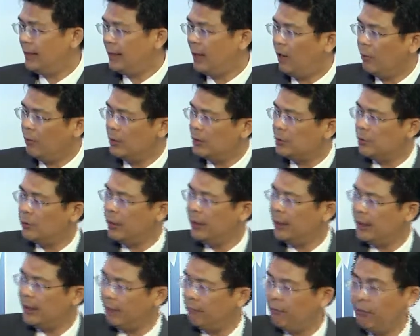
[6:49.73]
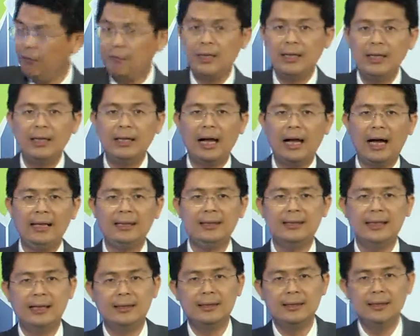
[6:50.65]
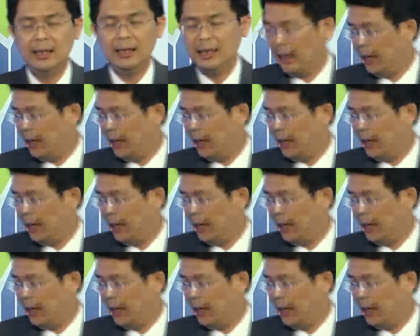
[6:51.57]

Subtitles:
now is 3 ringgit 59 cents.